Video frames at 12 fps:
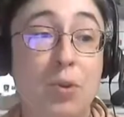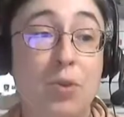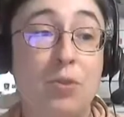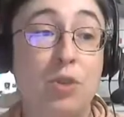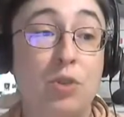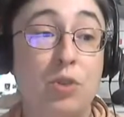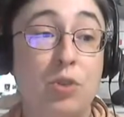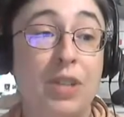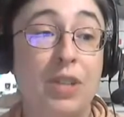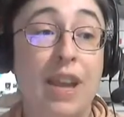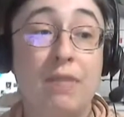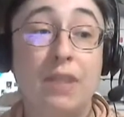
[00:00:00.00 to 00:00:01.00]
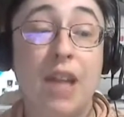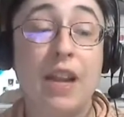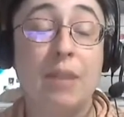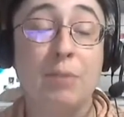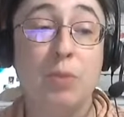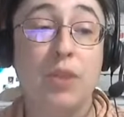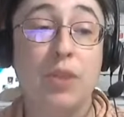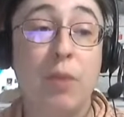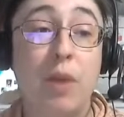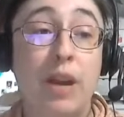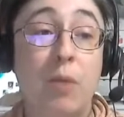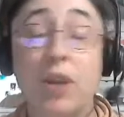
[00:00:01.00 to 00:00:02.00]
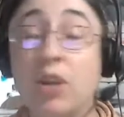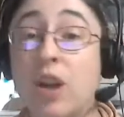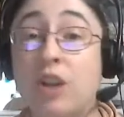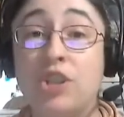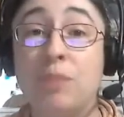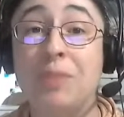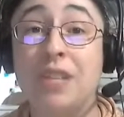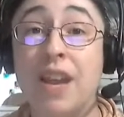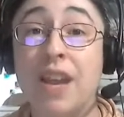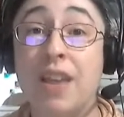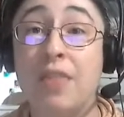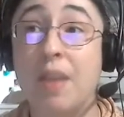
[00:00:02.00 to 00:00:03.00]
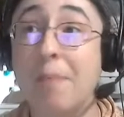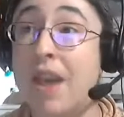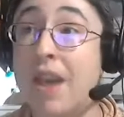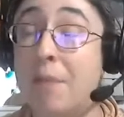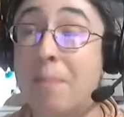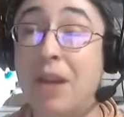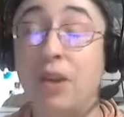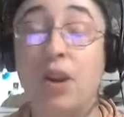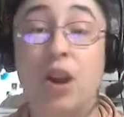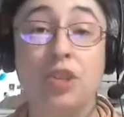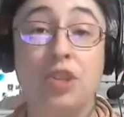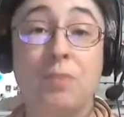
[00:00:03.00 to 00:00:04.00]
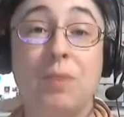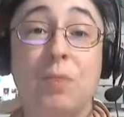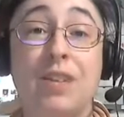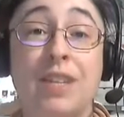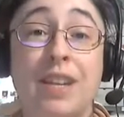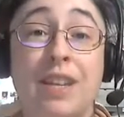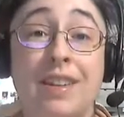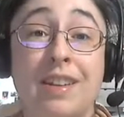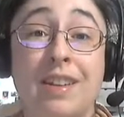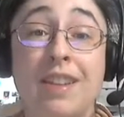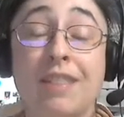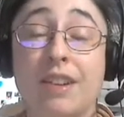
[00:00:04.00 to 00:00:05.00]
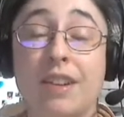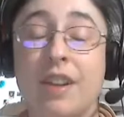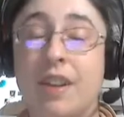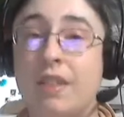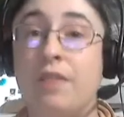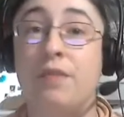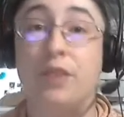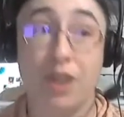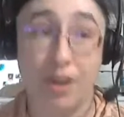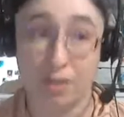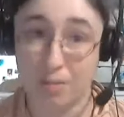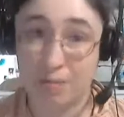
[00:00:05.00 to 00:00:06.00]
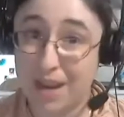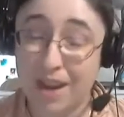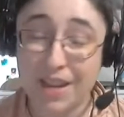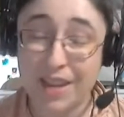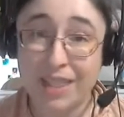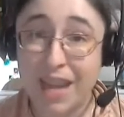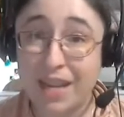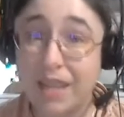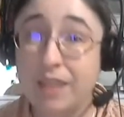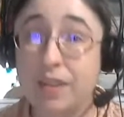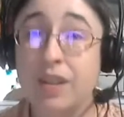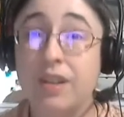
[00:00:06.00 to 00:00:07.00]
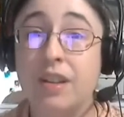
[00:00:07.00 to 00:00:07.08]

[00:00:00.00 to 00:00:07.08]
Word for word: usually have lineups where they wear one costume a day and they may have a better costume on one day than another. Photogs may not get that either.